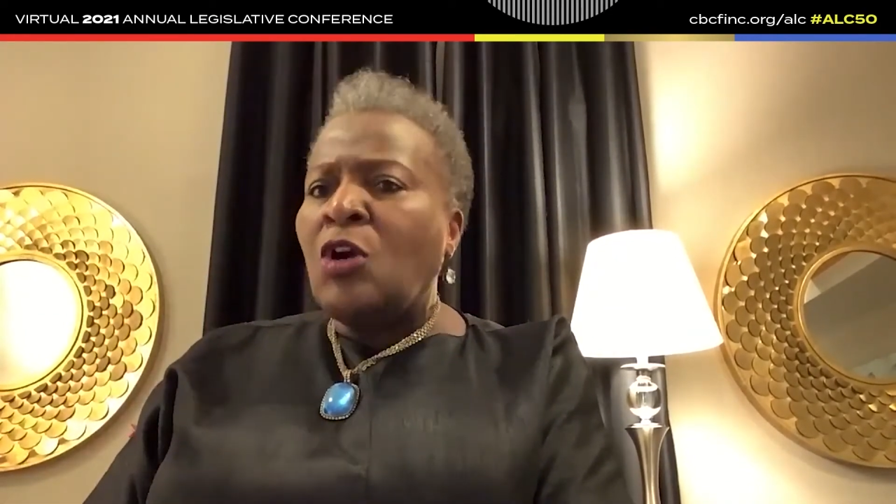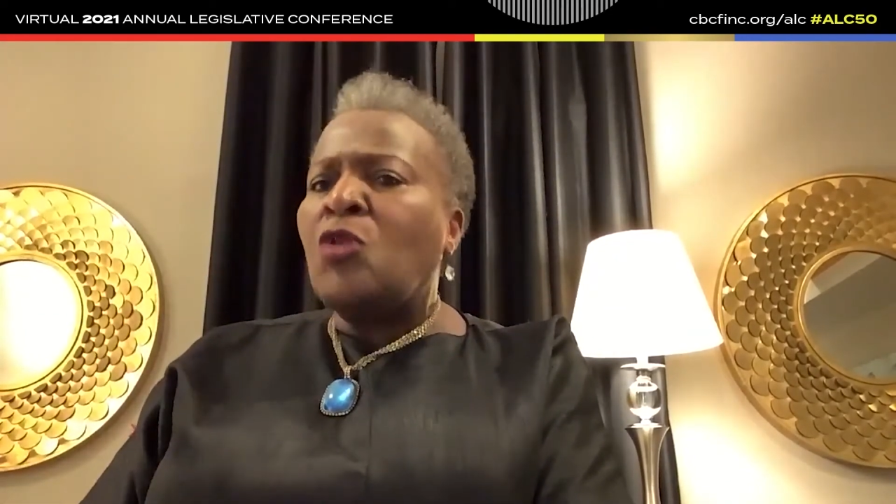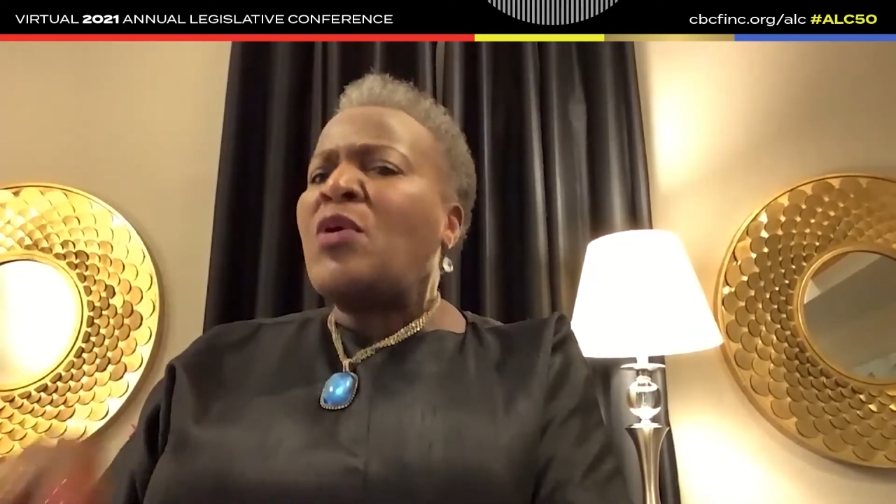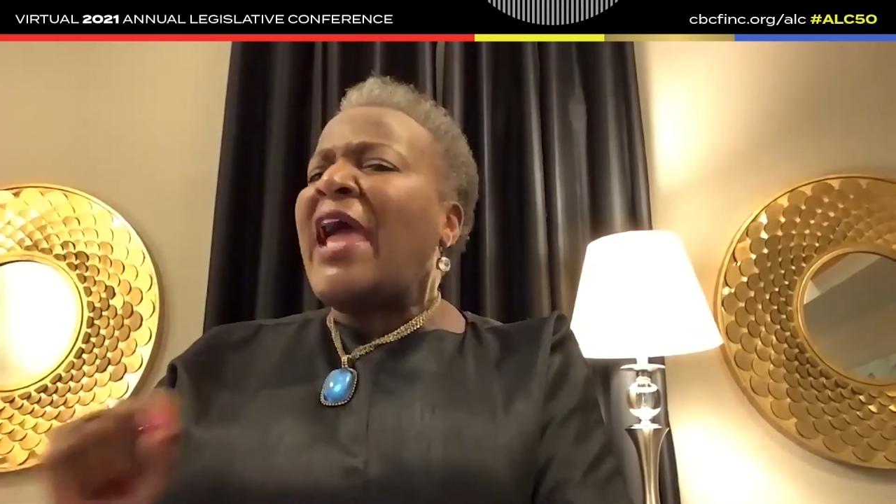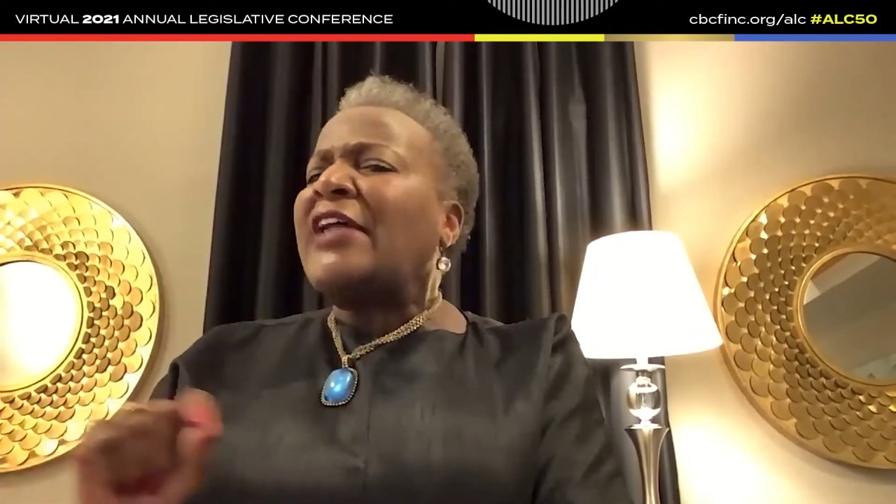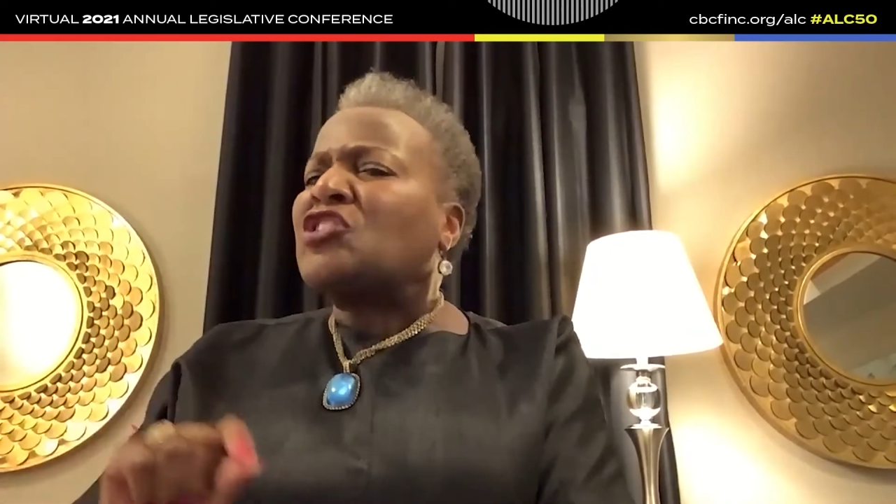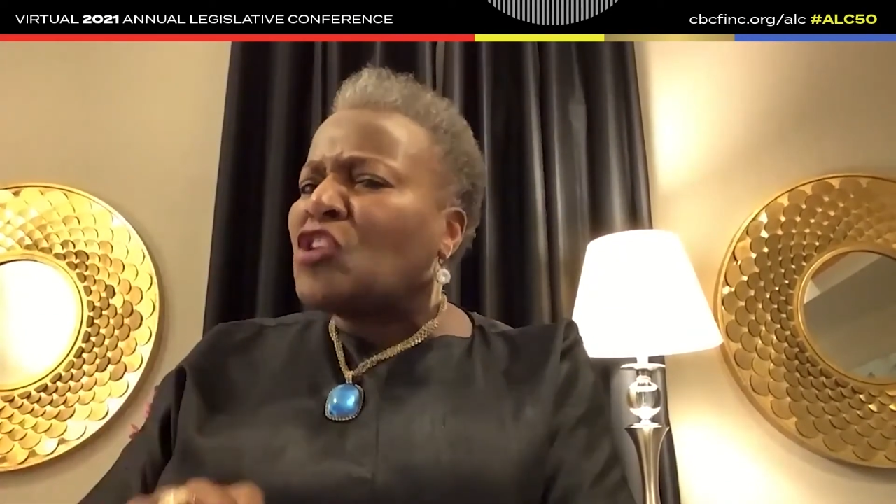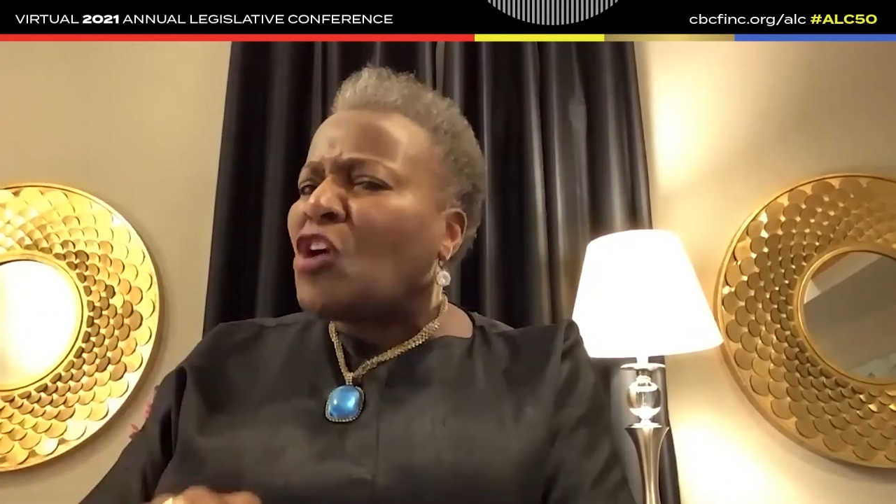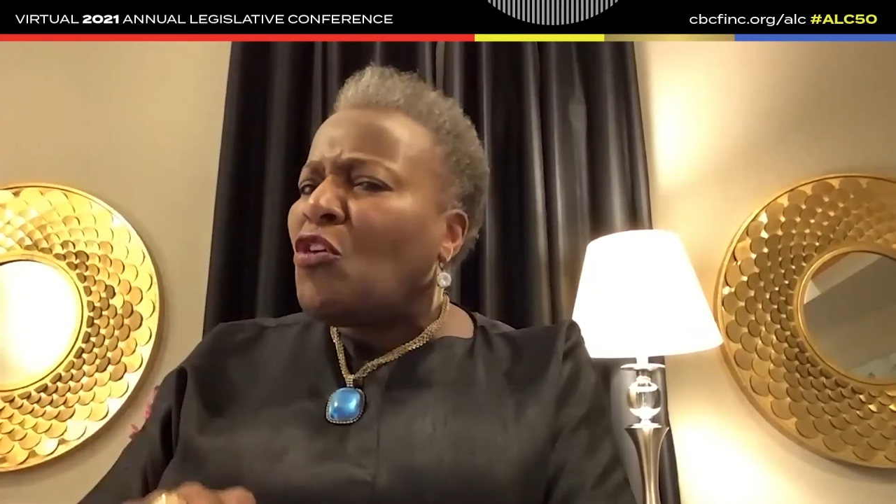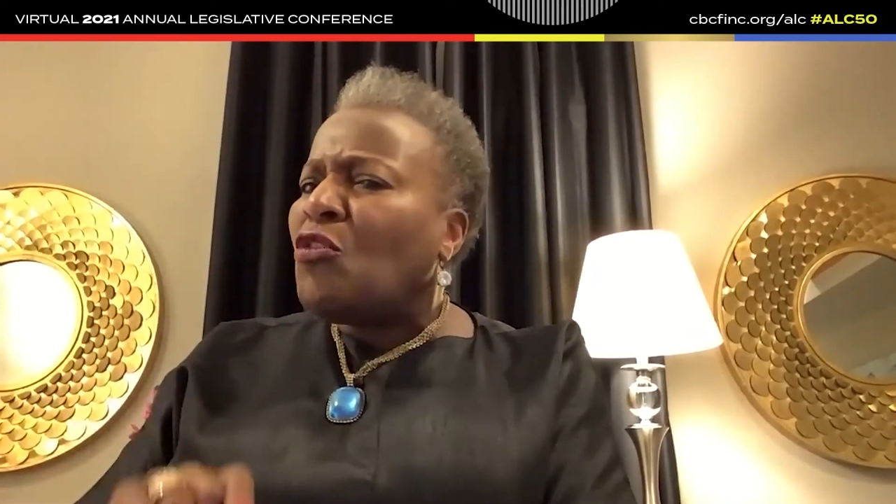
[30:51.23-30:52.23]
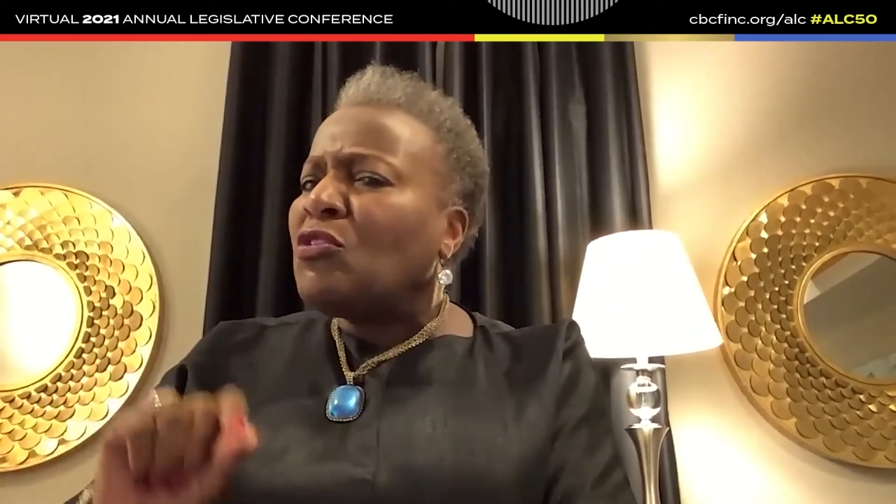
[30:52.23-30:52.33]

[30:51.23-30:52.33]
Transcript: who had so